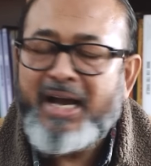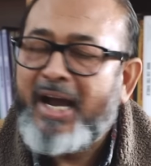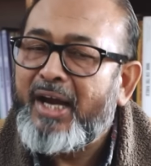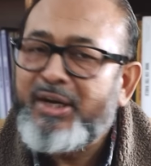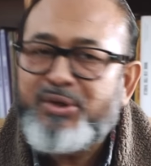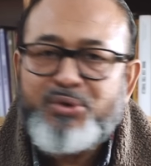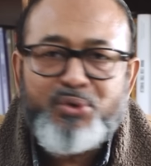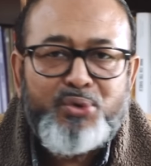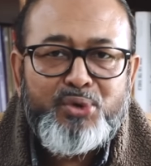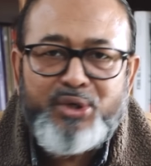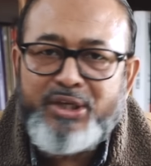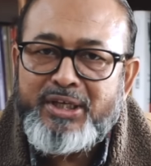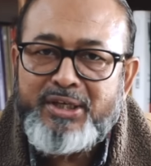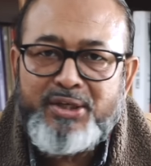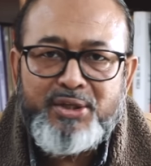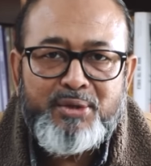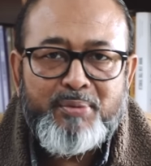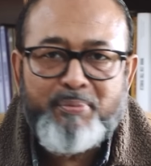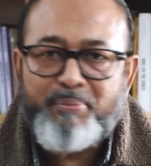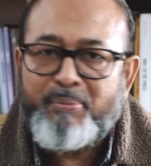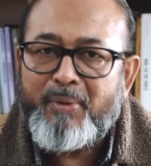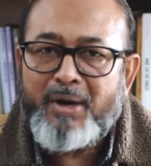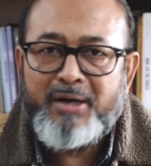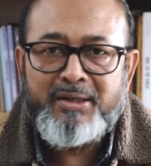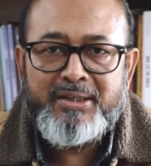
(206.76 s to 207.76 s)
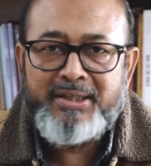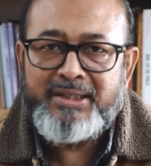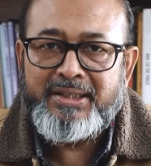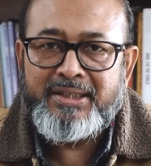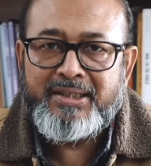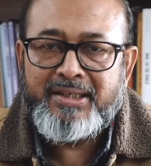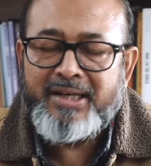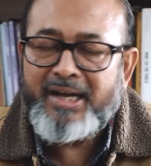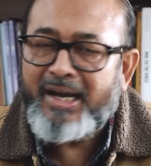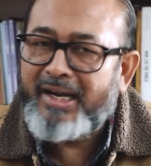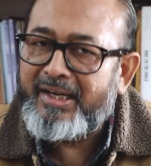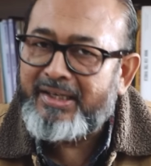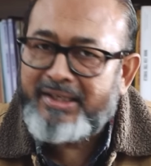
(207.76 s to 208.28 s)
I don't need the party,
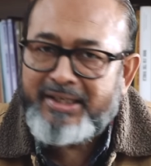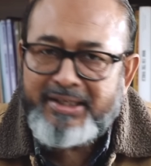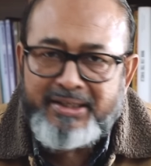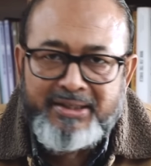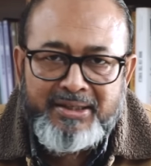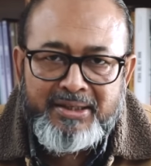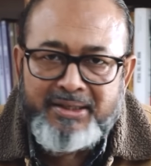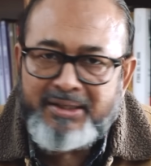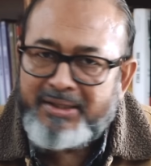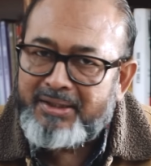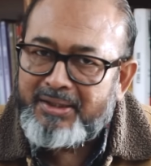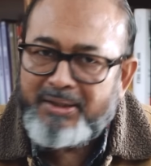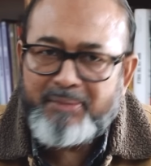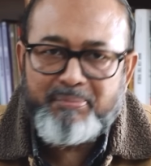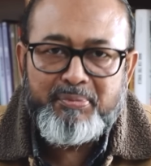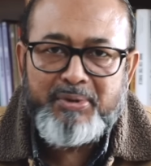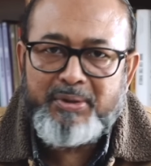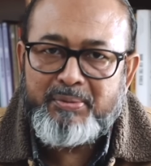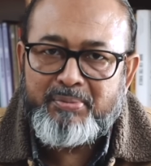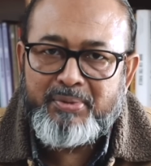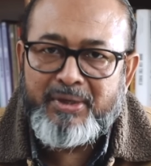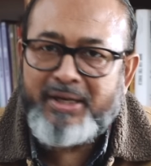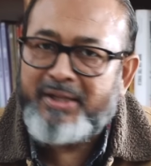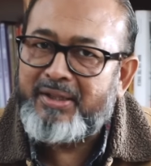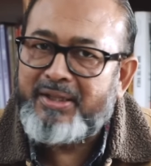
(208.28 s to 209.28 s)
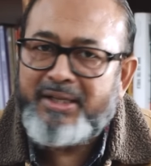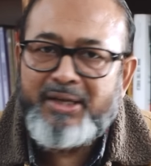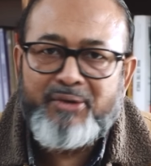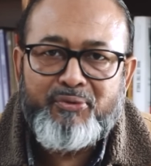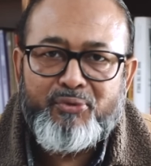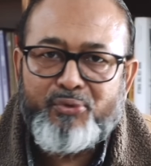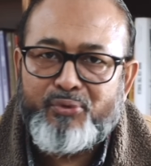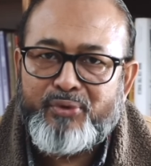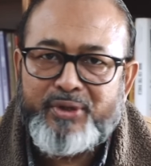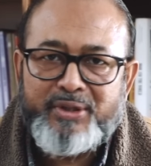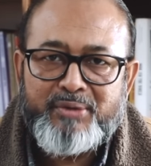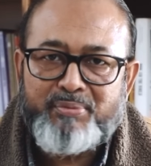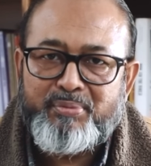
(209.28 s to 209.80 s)
I need the people and they are
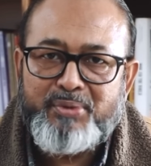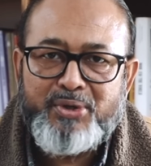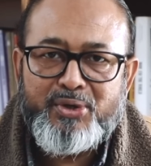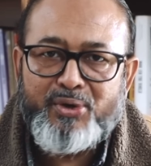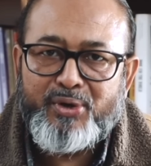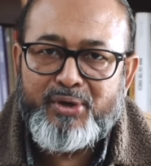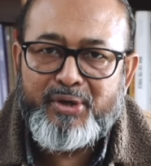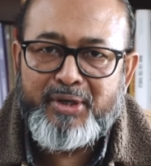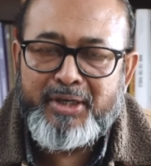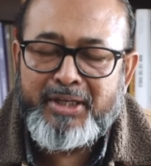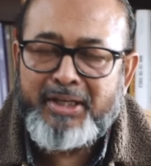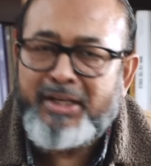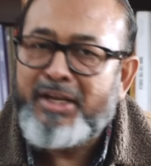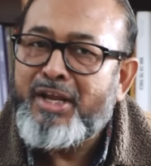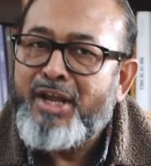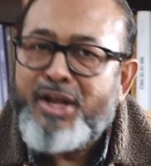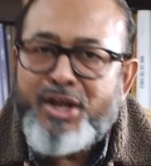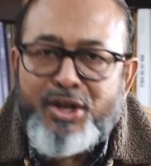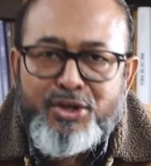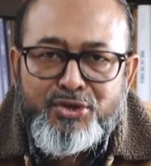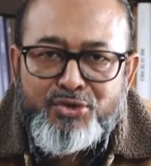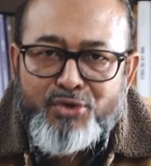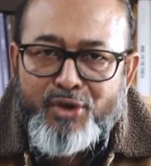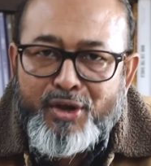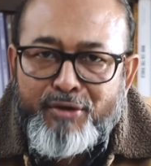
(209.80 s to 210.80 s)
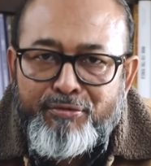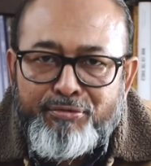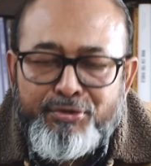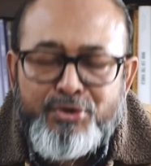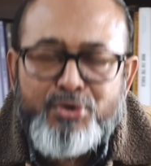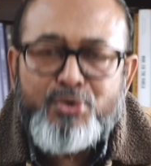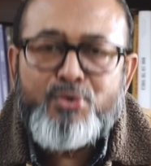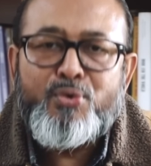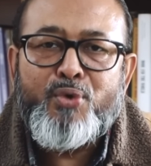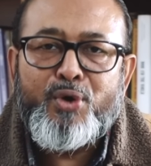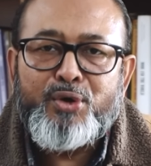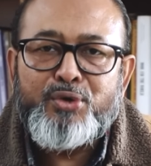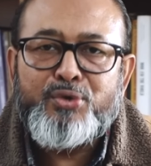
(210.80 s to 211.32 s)
with me already. So if
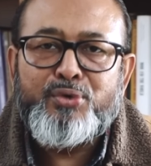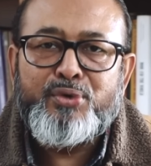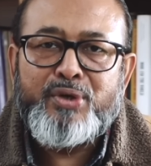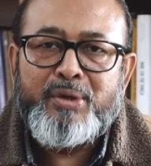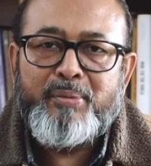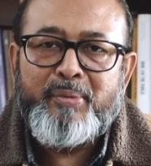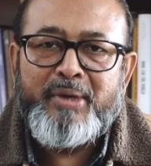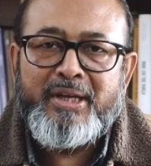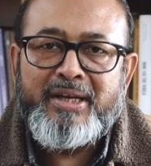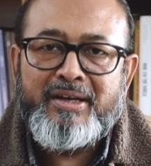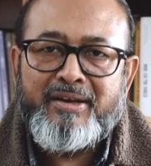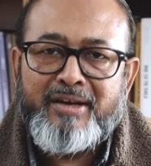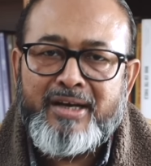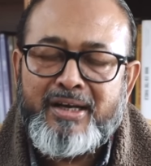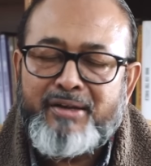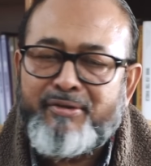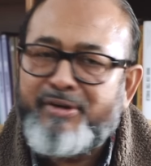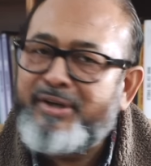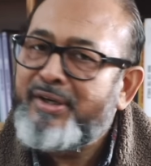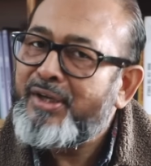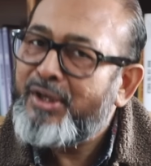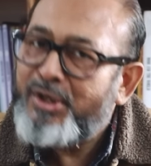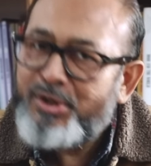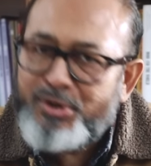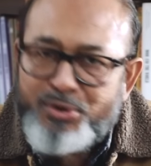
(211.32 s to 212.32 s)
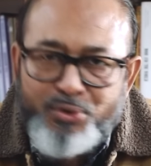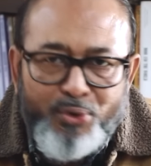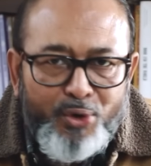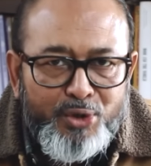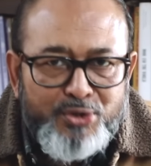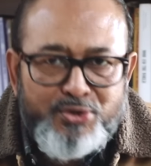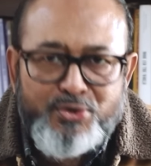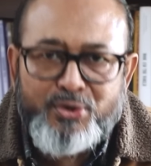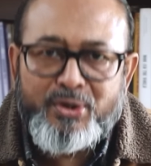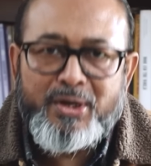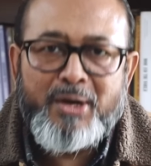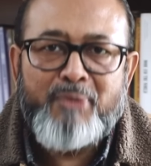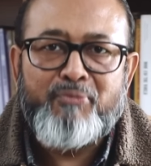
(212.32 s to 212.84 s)
you want to remain relevant, you
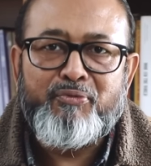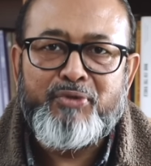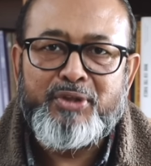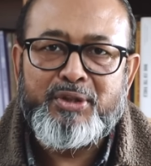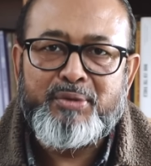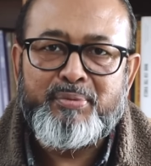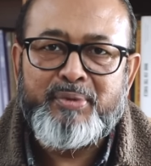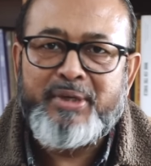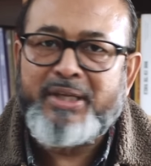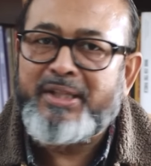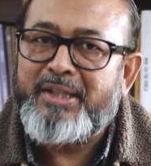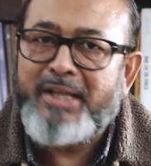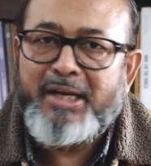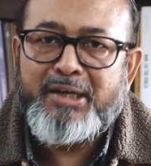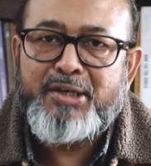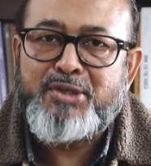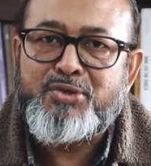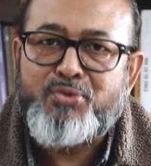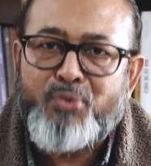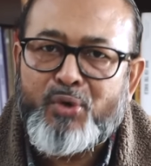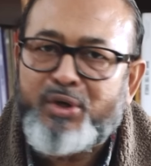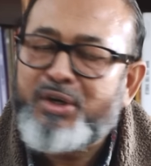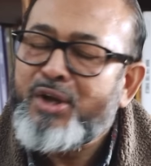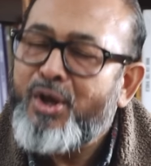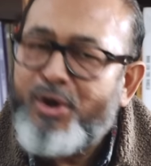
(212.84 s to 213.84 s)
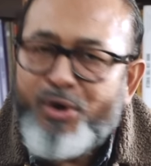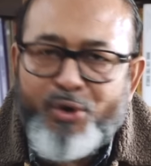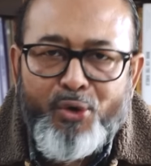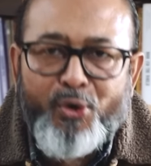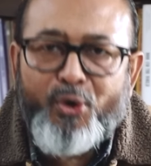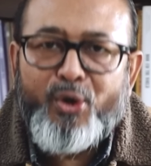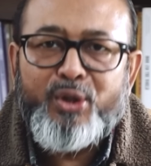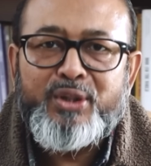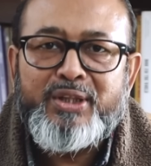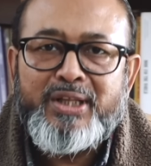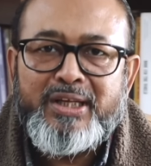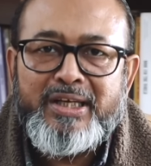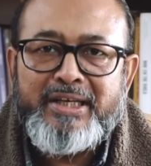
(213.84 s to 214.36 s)
also come with me, and that is what
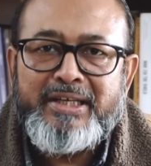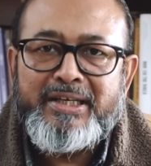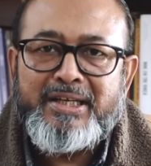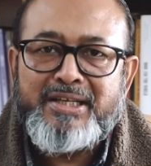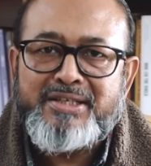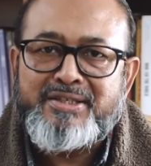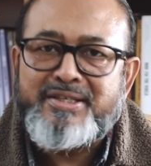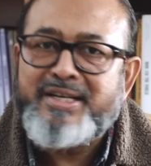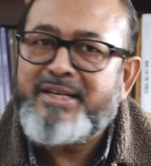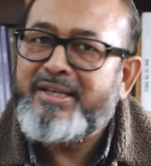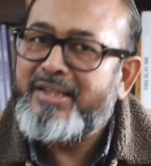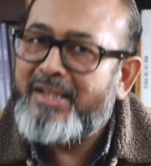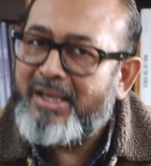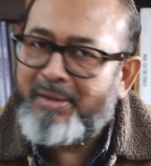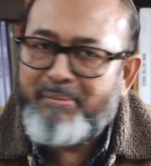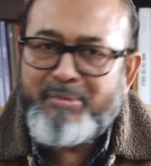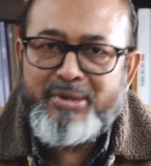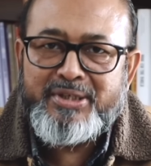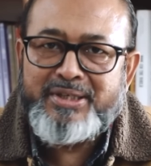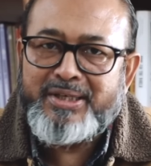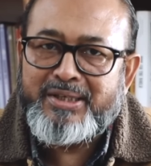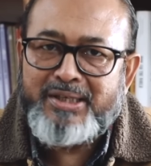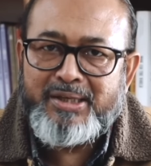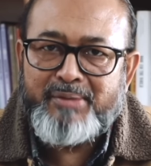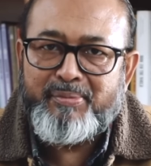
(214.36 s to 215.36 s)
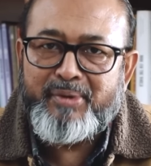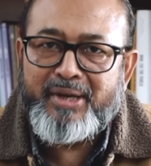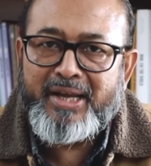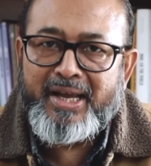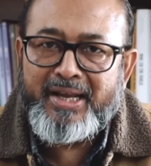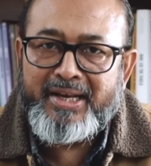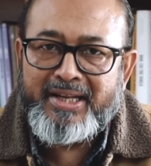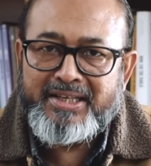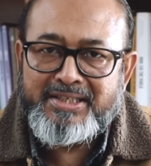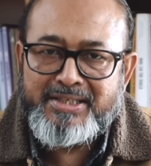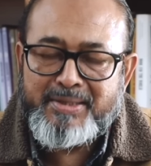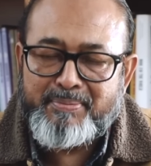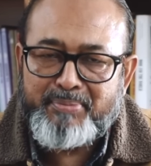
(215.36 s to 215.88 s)
all the leaders did. They immediately
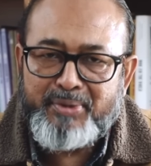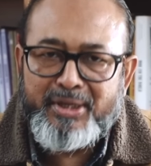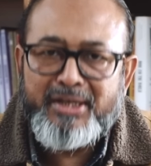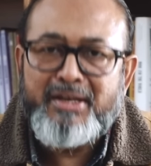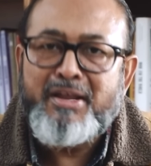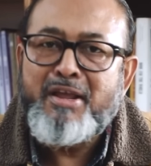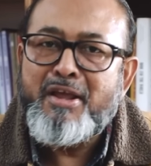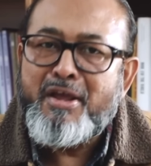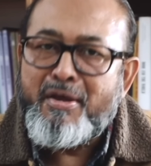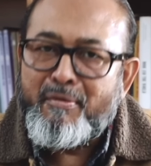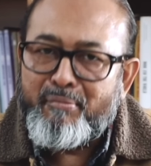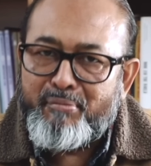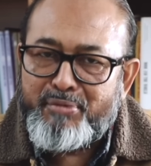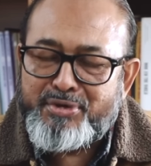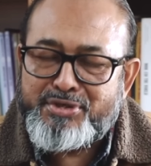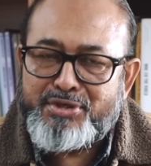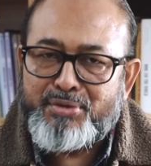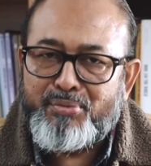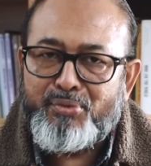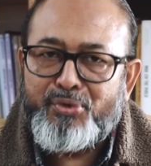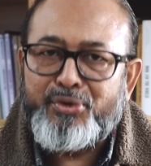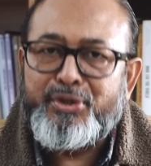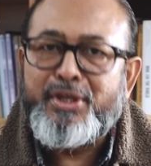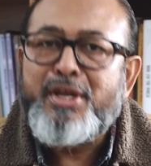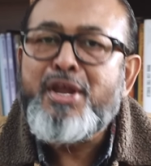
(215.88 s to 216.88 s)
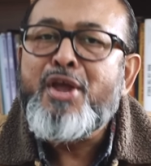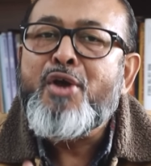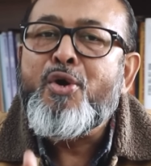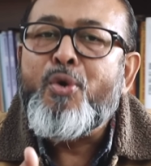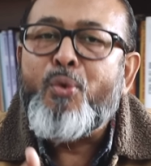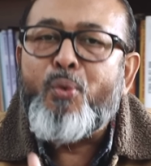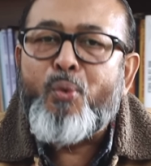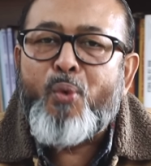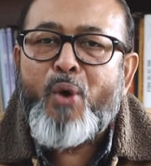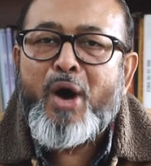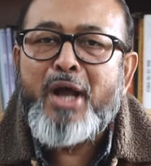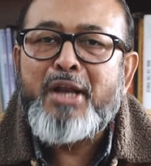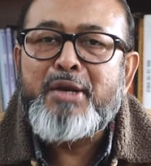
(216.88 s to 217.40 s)
began accepting Mr. Modi
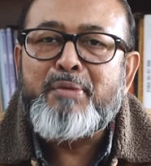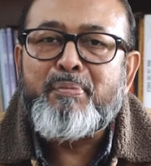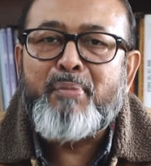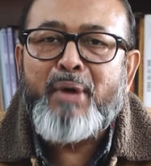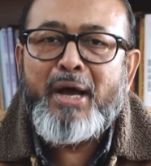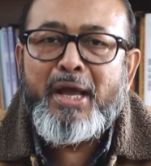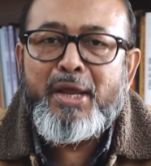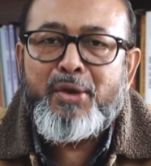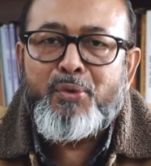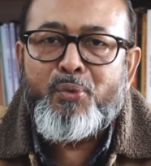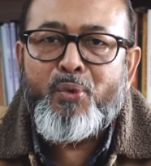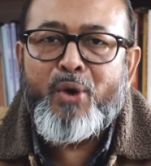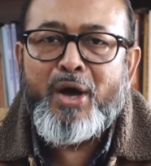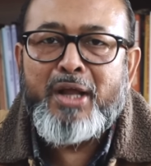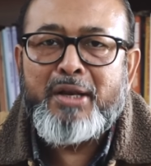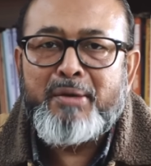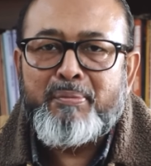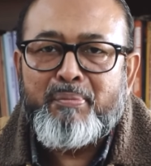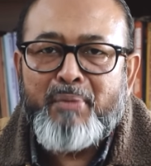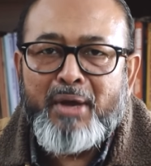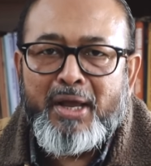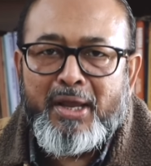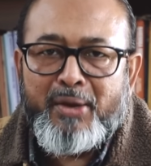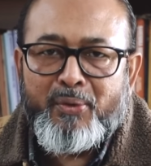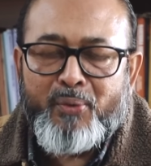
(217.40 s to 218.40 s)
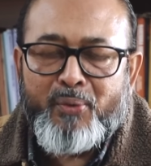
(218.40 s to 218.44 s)
one by one.